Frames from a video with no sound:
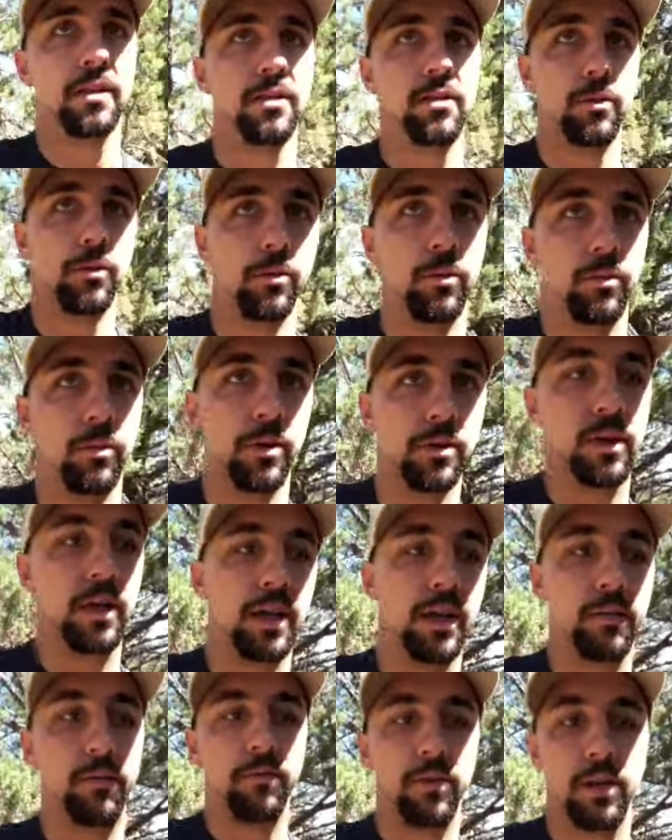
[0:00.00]
So we're
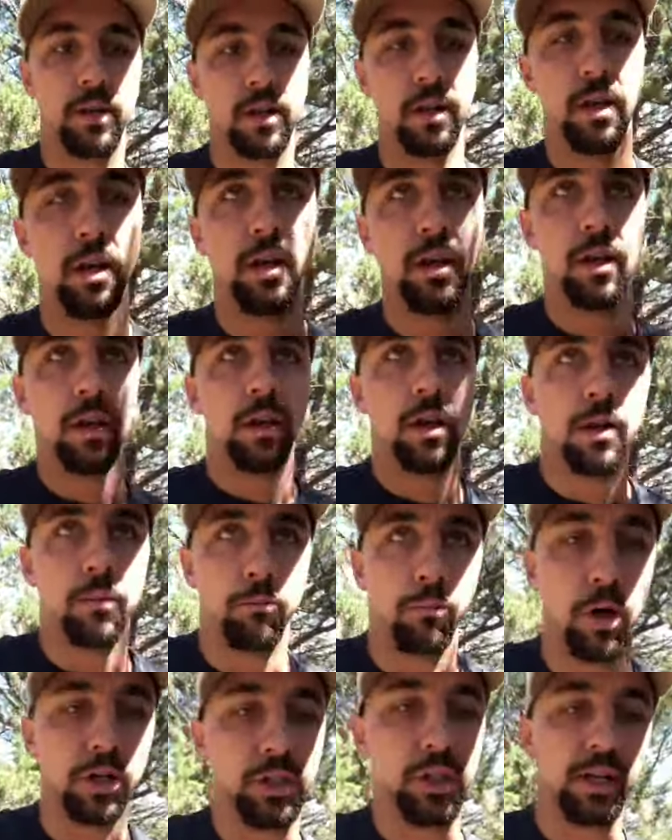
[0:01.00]
kind of
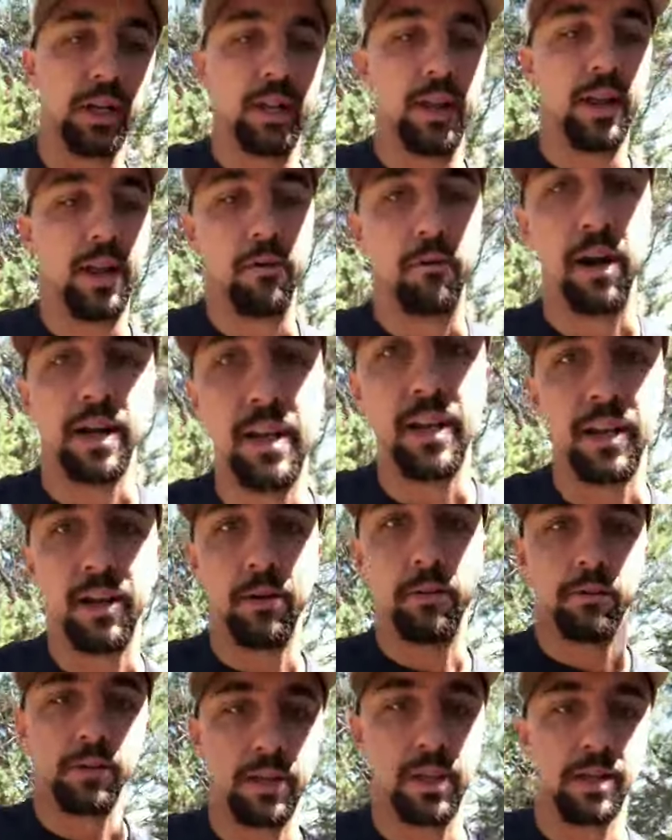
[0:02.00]
brushing it in right
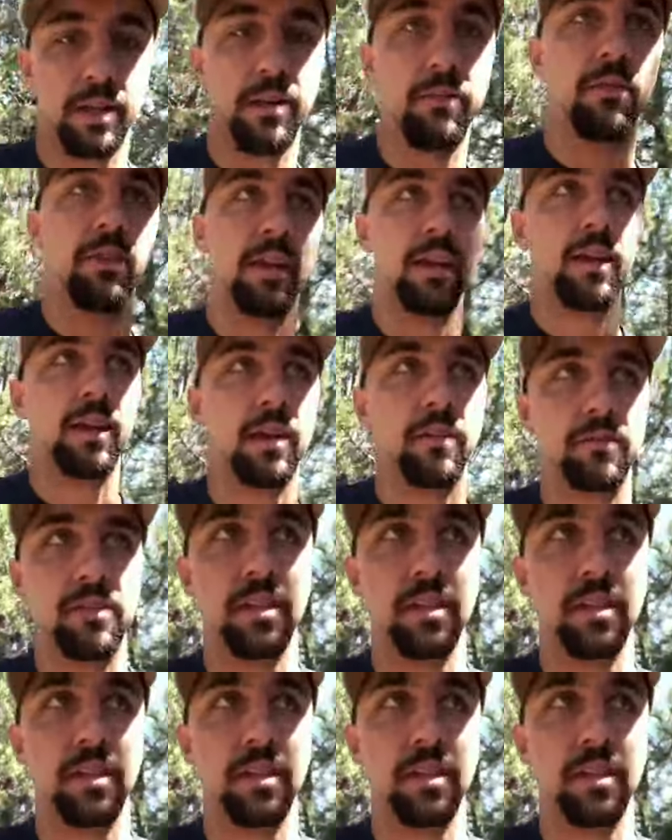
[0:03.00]
now and getting everything kind of